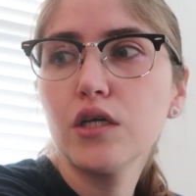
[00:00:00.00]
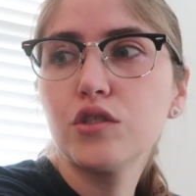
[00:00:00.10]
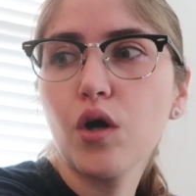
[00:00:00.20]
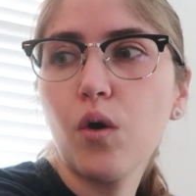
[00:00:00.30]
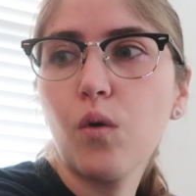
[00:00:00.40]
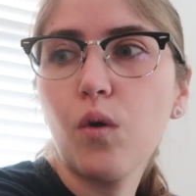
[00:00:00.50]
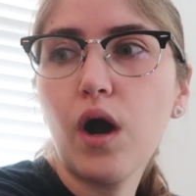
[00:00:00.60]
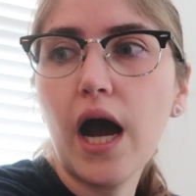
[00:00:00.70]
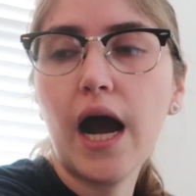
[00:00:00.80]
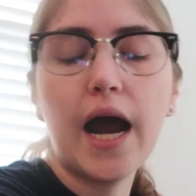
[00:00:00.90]

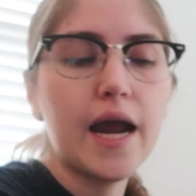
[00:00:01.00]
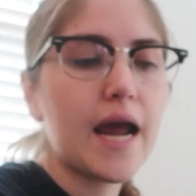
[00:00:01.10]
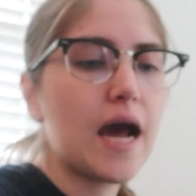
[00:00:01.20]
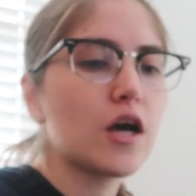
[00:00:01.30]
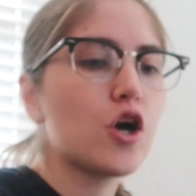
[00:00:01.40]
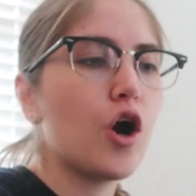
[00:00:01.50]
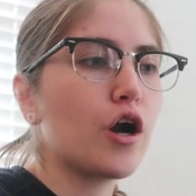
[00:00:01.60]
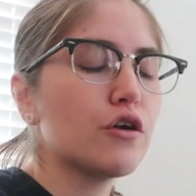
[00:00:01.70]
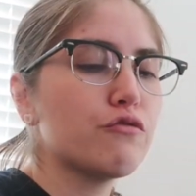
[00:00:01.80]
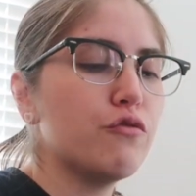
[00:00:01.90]
So I had a
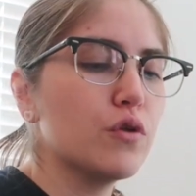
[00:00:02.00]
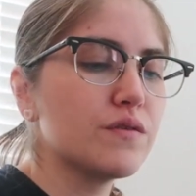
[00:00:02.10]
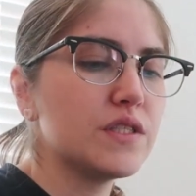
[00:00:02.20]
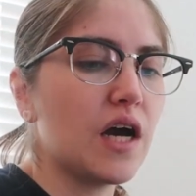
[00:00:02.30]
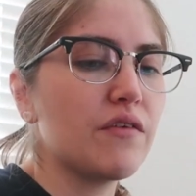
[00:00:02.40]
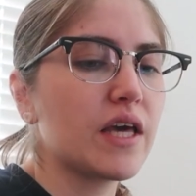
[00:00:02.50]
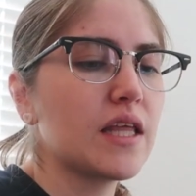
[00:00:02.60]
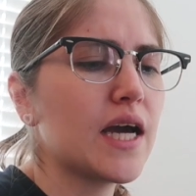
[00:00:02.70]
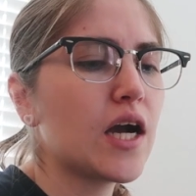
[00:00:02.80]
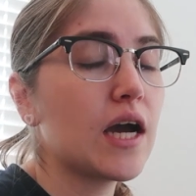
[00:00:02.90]
cart full of stuff. I
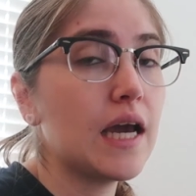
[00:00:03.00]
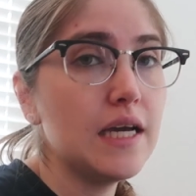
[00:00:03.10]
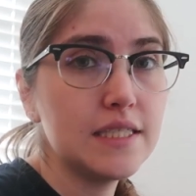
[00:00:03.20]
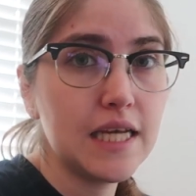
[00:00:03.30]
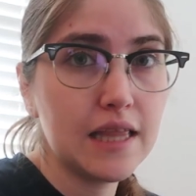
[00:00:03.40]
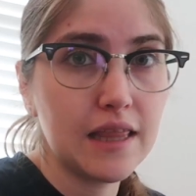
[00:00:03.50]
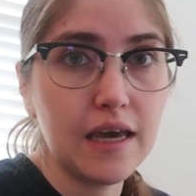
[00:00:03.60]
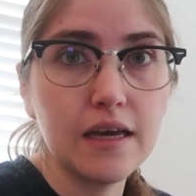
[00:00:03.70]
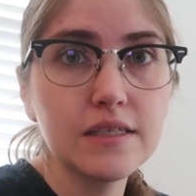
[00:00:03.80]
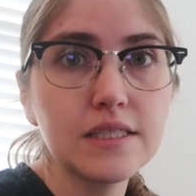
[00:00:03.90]
think I got eighteen
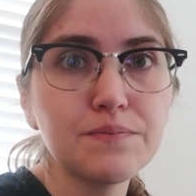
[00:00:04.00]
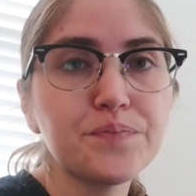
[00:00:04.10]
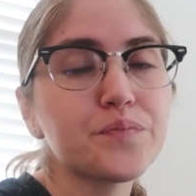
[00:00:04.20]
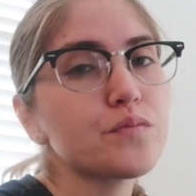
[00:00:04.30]
things,